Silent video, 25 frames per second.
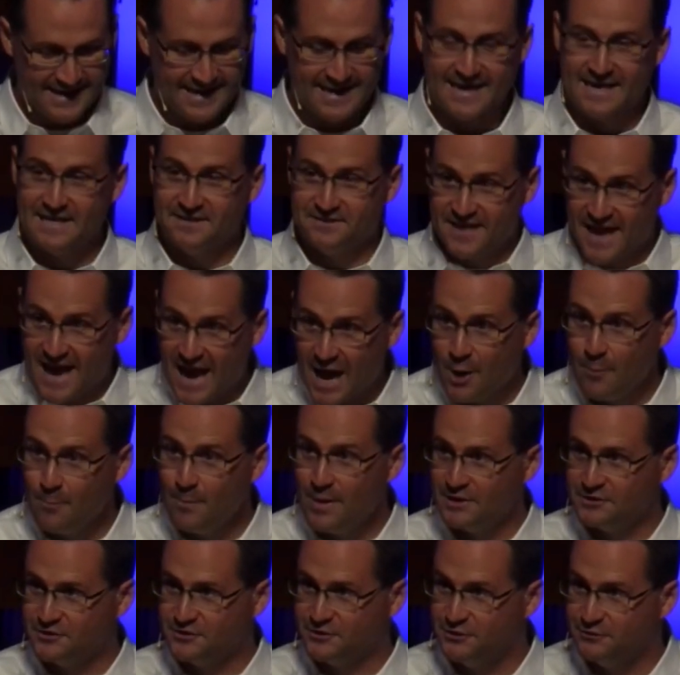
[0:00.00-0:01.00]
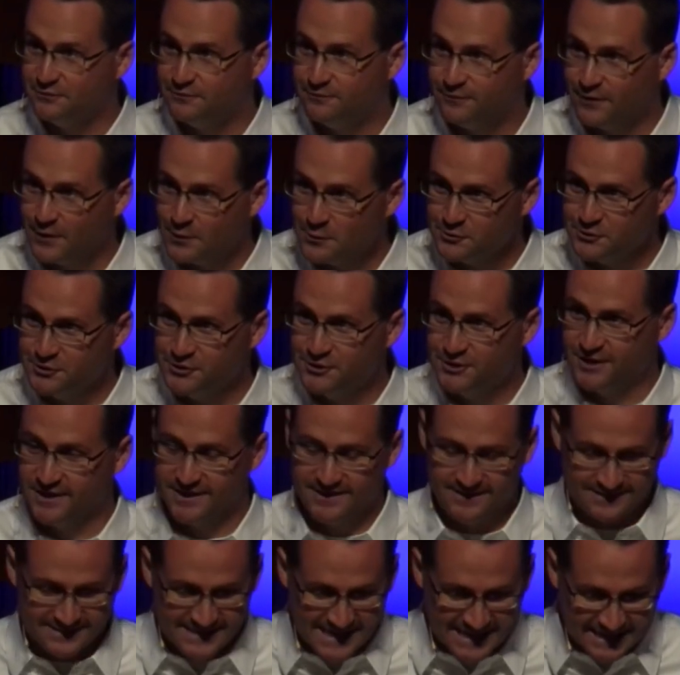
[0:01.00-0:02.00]
is how much
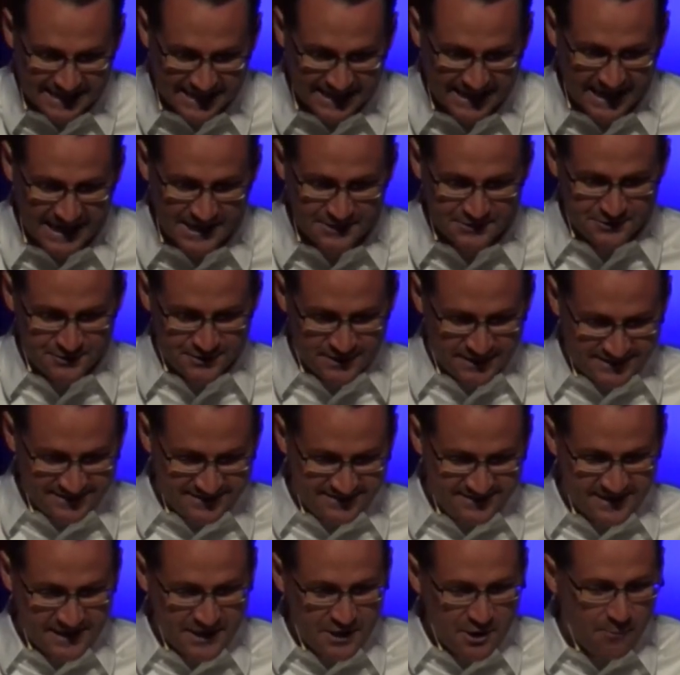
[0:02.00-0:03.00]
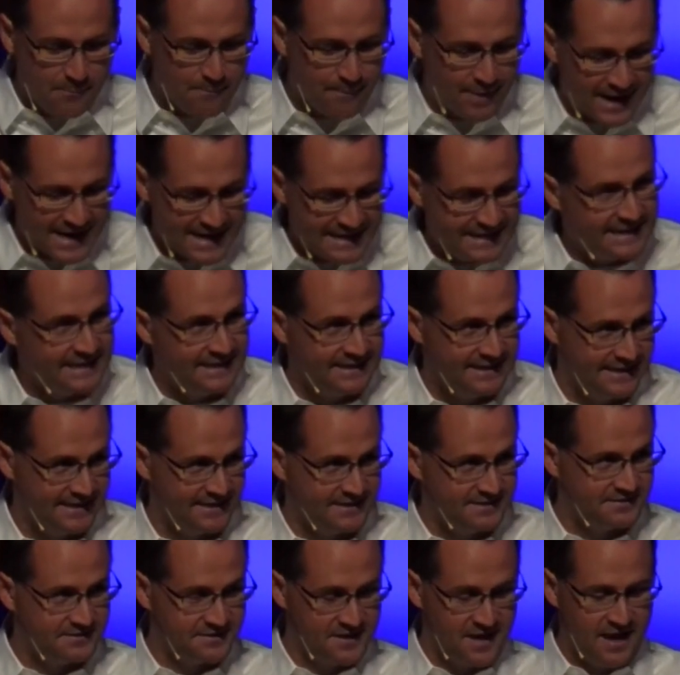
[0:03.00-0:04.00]
devotion, dedication, and
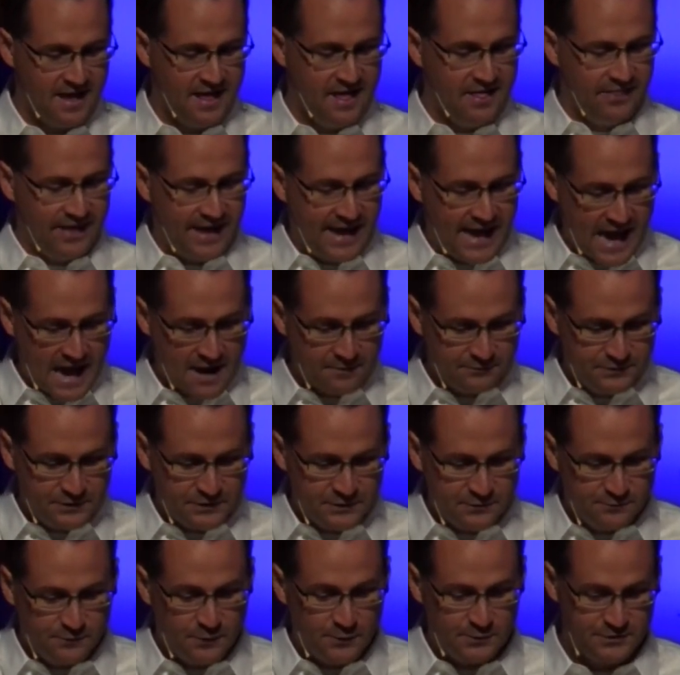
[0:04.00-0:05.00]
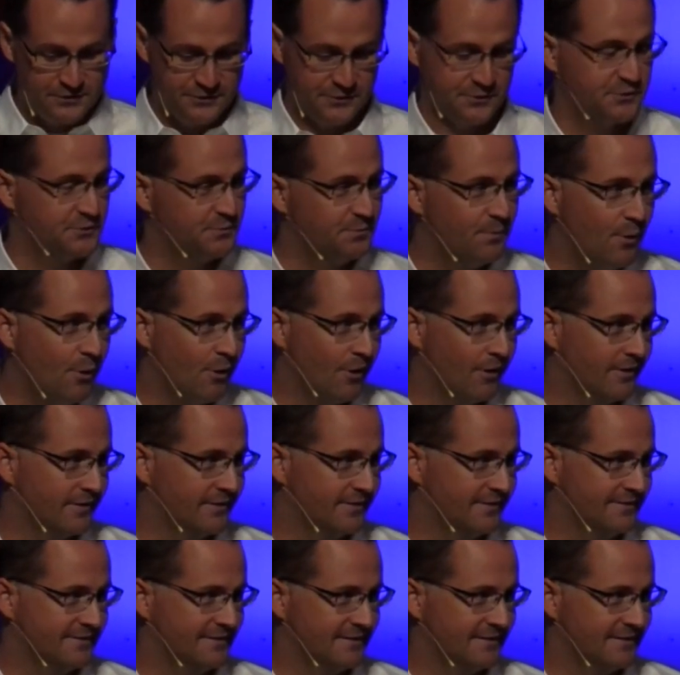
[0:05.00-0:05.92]
single-mindedness they have to devote to their sport.